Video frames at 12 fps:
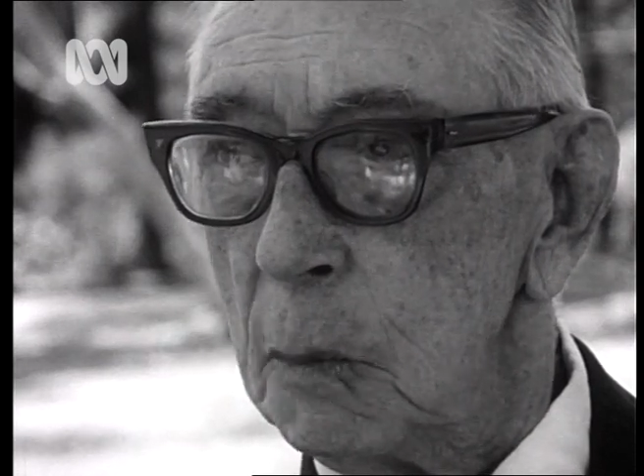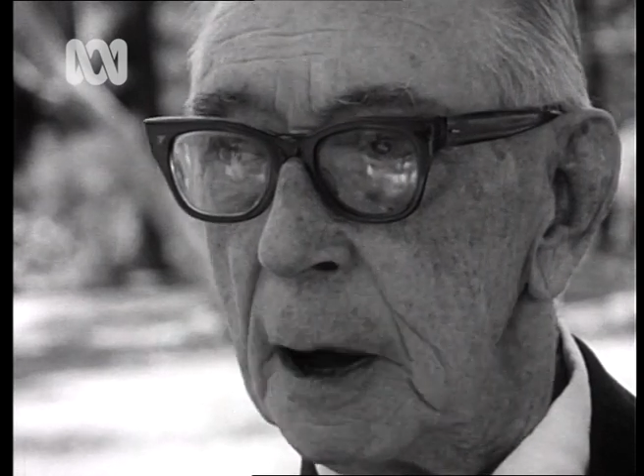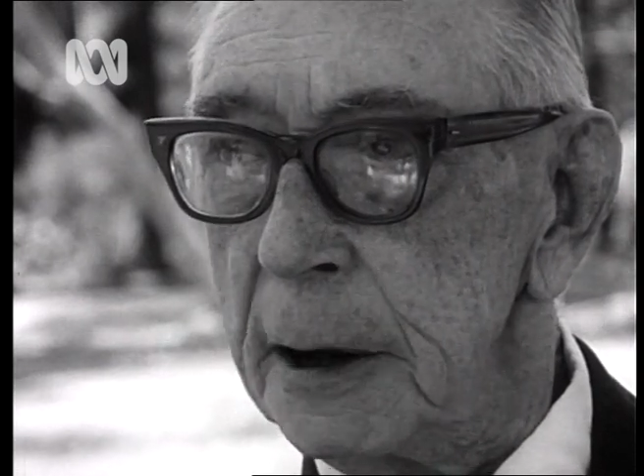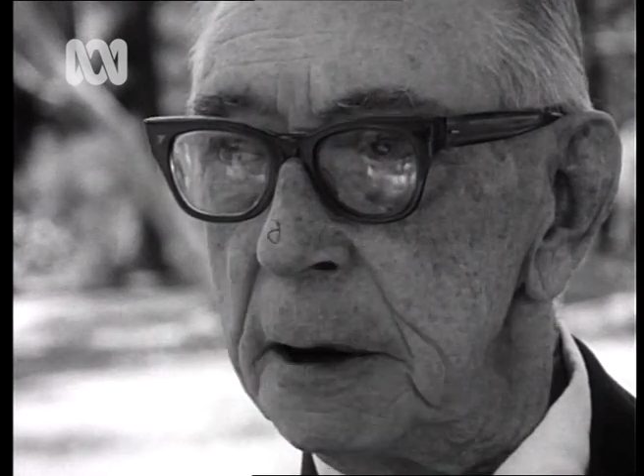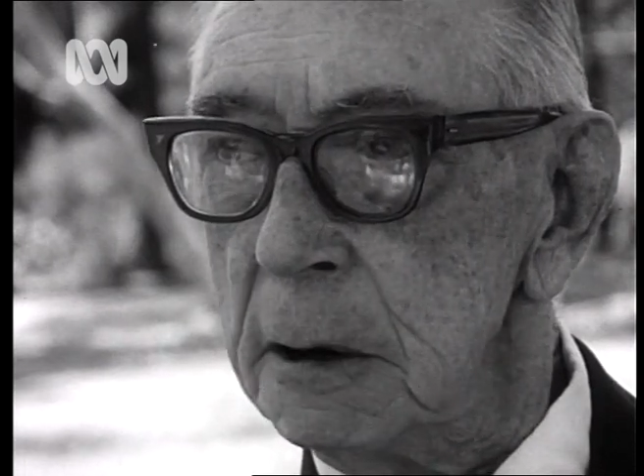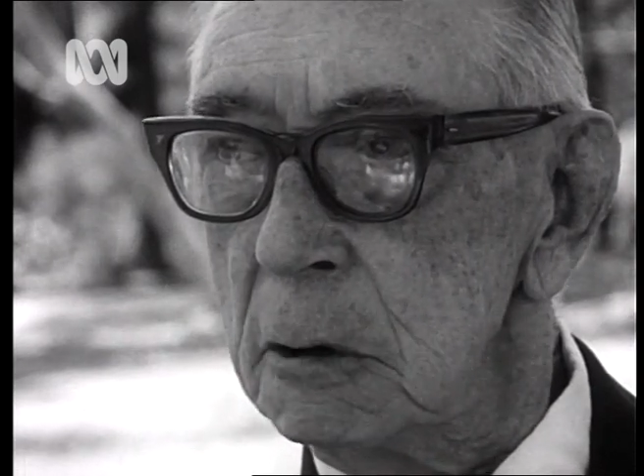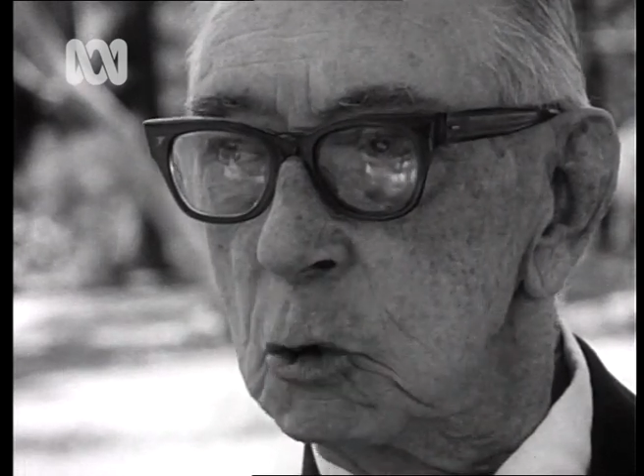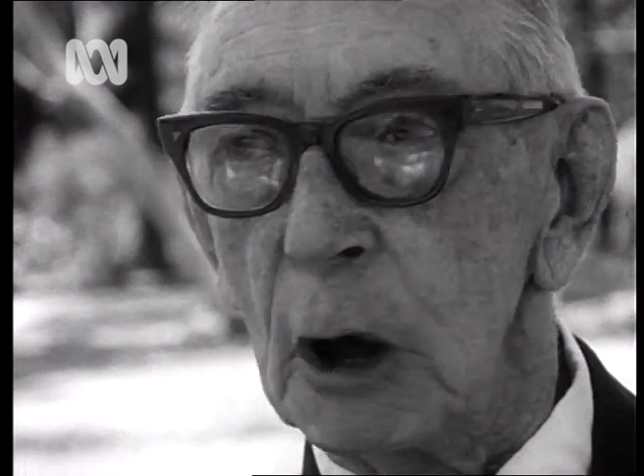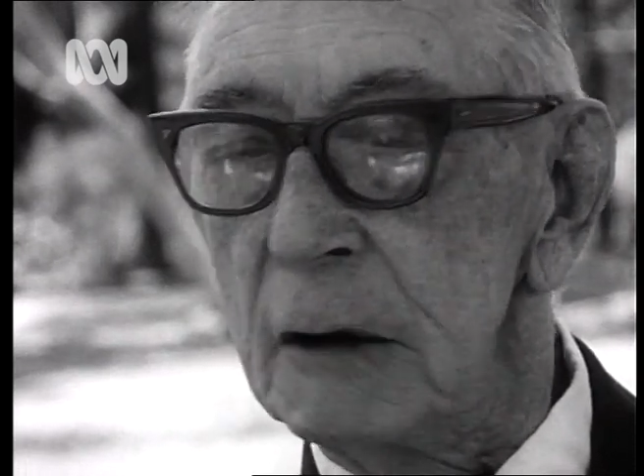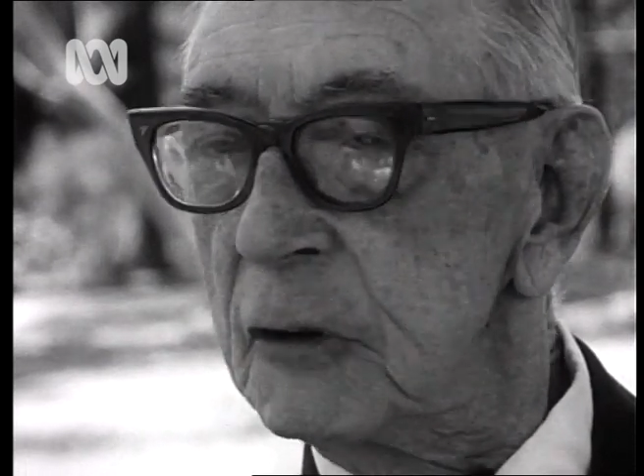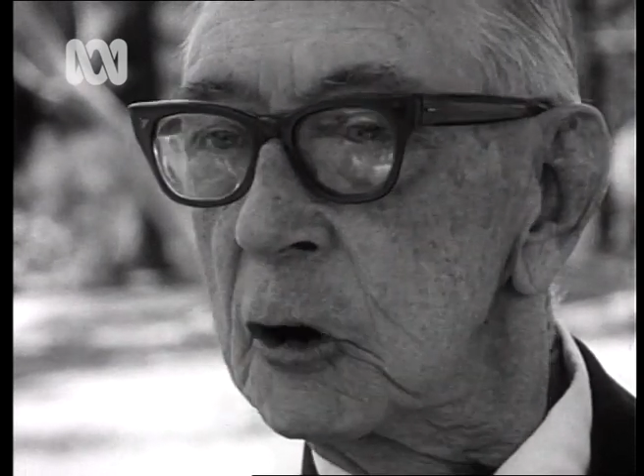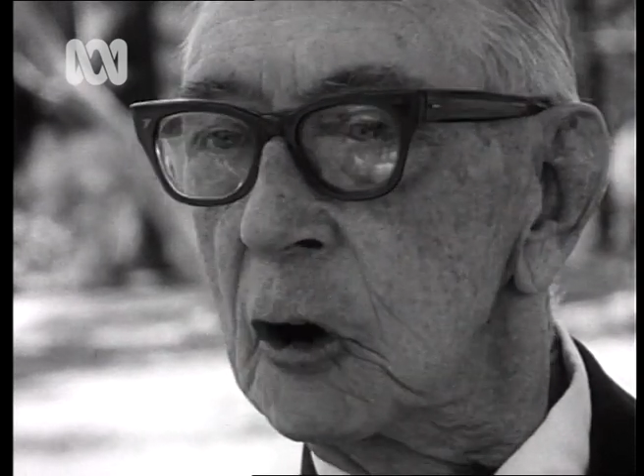by
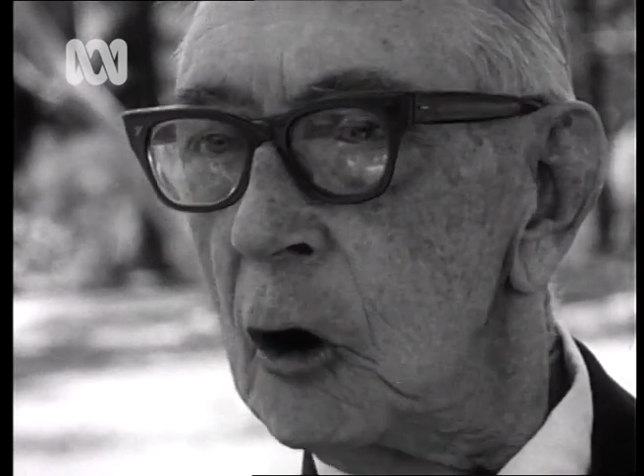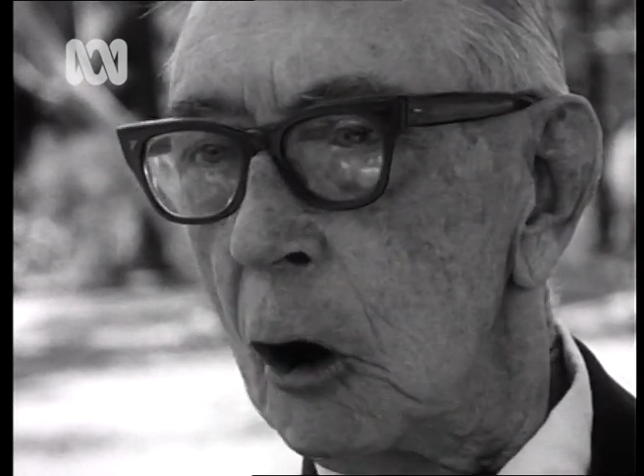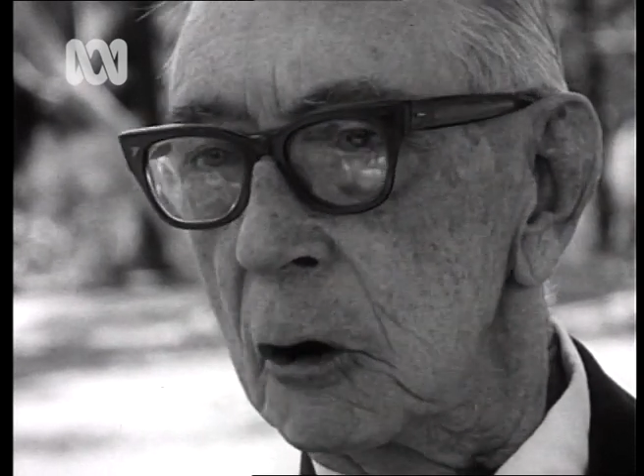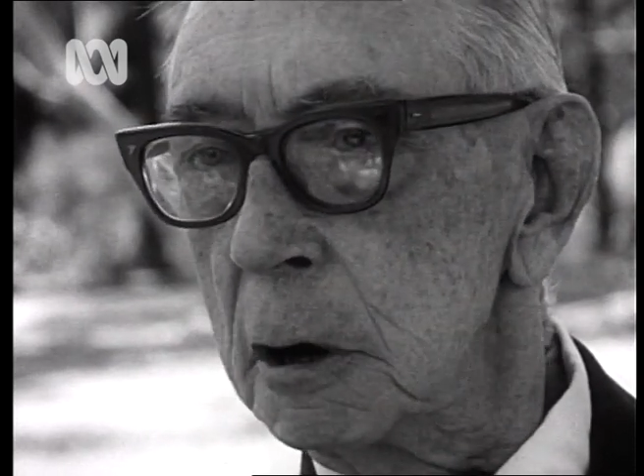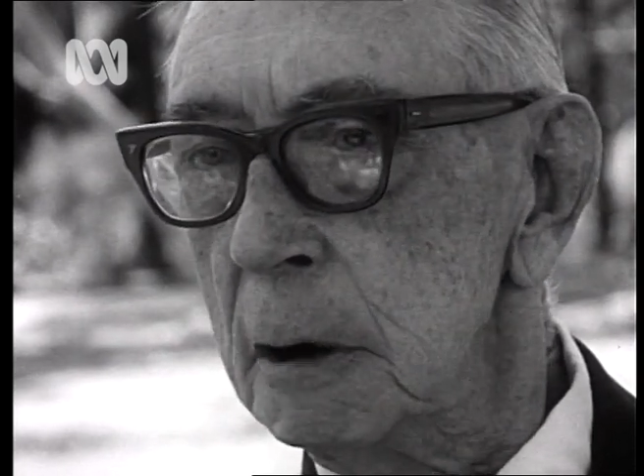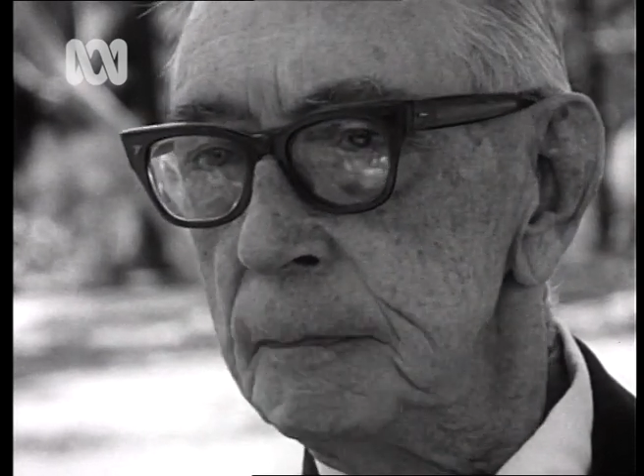twelve o'clock,